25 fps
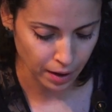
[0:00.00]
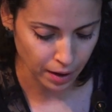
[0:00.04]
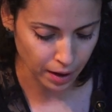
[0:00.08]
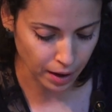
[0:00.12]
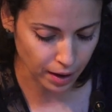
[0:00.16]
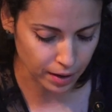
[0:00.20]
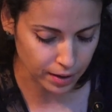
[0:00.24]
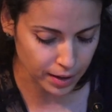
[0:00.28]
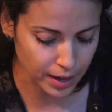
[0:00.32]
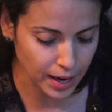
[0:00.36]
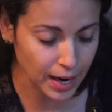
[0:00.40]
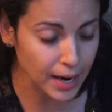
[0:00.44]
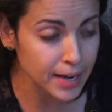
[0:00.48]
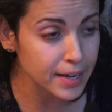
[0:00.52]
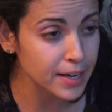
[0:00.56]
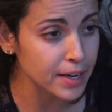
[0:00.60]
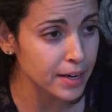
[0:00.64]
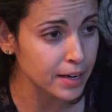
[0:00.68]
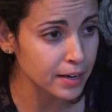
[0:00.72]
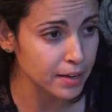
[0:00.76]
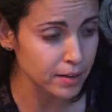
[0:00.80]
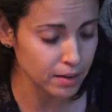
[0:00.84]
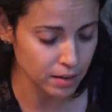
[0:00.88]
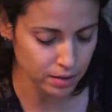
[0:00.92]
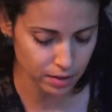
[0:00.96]
in
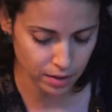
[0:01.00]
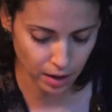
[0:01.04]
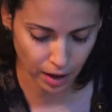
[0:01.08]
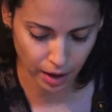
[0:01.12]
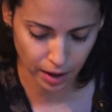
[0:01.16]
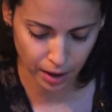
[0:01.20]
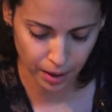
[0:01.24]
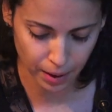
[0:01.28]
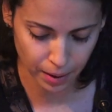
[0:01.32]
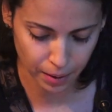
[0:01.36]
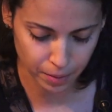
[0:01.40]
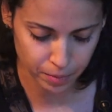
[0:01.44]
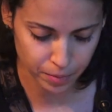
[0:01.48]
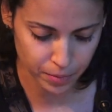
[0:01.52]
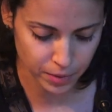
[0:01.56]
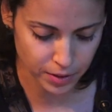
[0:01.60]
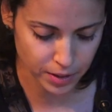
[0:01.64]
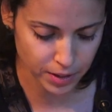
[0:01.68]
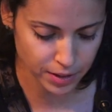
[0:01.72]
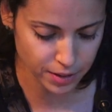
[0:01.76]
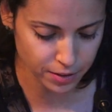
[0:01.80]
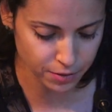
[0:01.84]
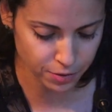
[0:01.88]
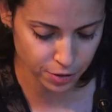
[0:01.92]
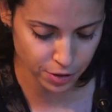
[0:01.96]
guiding
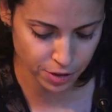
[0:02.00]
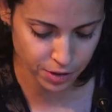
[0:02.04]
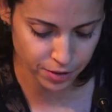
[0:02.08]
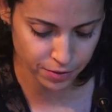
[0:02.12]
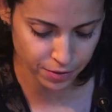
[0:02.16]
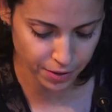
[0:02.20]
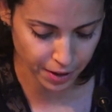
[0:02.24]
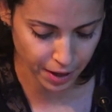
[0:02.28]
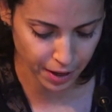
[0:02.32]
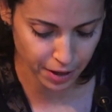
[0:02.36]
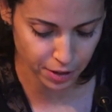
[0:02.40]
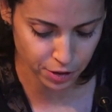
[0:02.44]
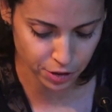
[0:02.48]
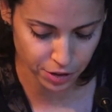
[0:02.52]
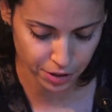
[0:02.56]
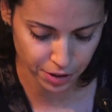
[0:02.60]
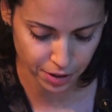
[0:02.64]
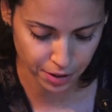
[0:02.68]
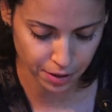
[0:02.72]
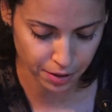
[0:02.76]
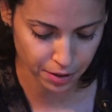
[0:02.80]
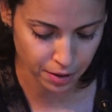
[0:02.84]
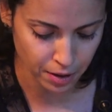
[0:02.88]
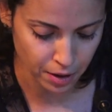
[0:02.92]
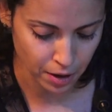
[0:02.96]
the
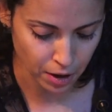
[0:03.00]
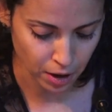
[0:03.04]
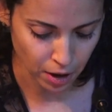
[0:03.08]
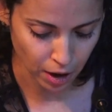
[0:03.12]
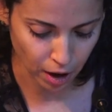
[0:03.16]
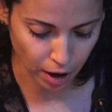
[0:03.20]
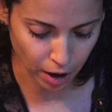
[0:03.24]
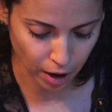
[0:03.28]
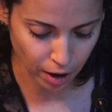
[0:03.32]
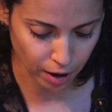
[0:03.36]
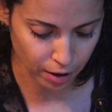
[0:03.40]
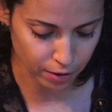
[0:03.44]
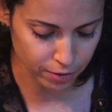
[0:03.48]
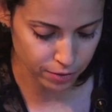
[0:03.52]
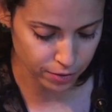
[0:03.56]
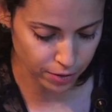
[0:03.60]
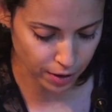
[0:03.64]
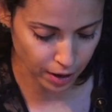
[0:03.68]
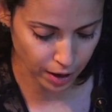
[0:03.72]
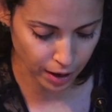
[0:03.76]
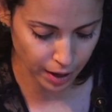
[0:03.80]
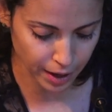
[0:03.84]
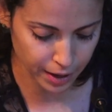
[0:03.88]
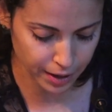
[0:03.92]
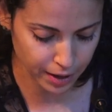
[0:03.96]
diversification of
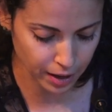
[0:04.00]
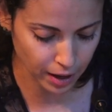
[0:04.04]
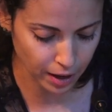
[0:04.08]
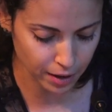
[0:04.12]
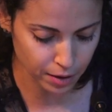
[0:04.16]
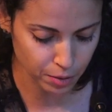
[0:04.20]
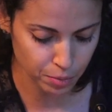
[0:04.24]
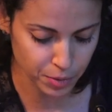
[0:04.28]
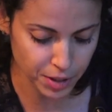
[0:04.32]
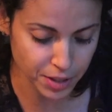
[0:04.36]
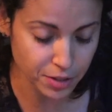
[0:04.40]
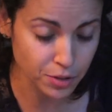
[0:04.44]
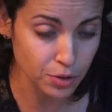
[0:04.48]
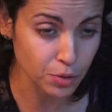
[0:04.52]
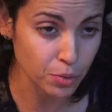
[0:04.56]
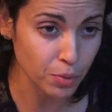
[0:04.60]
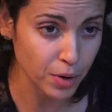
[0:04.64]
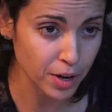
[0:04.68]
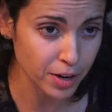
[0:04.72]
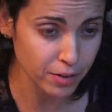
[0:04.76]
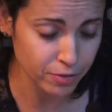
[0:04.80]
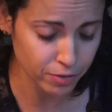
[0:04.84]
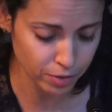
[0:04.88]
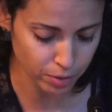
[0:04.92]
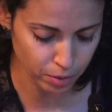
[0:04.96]
economies
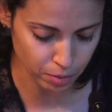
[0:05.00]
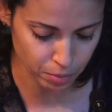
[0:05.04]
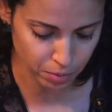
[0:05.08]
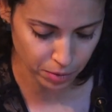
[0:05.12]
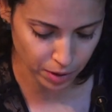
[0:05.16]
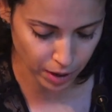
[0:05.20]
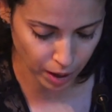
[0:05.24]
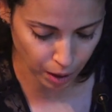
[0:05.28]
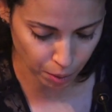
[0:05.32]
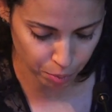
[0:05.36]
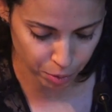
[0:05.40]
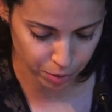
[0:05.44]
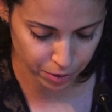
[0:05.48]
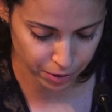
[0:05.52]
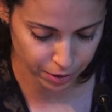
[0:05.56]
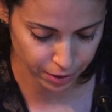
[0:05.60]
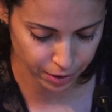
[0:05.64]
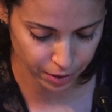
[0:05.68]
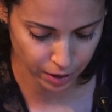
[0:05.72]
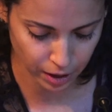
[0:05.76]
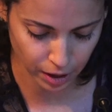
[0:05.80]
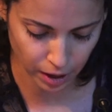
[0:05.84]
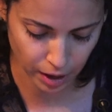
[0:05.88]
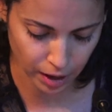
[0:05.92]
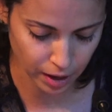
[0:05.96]
away from
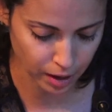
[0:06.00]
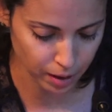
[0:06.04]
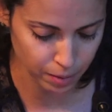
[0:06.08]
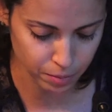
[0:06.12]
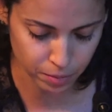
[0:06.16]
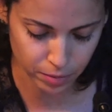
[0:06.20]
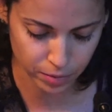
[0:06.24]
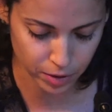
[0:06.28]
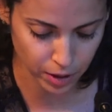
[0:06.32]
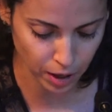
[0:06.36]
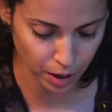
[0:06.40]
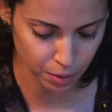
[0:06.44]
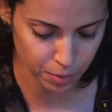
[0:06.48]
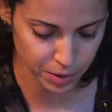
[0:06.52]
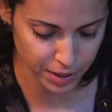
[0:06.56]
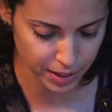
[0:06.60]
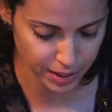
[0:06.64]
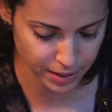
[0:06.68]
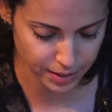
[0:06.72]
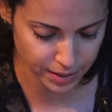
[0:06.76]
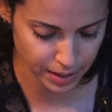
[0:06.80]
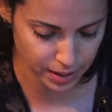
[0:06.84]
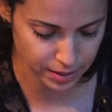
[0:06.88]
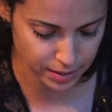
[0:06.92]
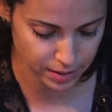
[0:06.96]
capital carbon
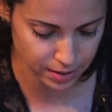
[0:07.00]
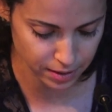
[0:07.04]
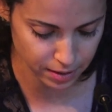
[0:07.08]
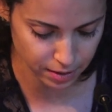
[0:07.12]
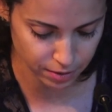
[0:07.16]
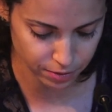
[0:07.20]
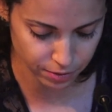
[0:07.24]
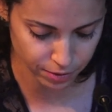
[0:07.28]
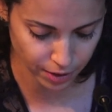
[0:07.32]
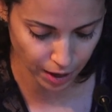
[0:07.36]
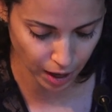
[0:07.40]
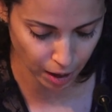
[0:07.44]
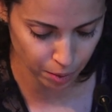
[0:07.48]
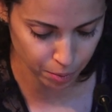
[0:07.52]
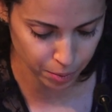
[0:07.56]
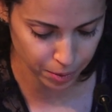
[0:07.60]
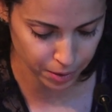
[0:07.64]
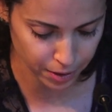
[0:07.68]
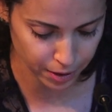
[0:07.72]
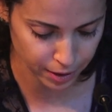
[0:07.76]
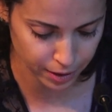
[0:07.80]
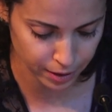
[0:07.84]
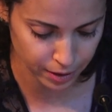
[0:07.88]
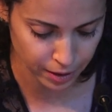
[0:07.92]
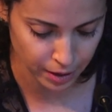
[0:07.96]
intensive
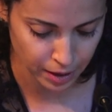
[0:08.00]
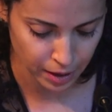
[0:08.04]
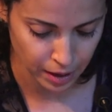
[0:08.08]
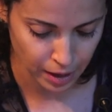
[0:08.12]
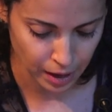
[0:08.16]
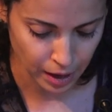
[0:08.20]
capital.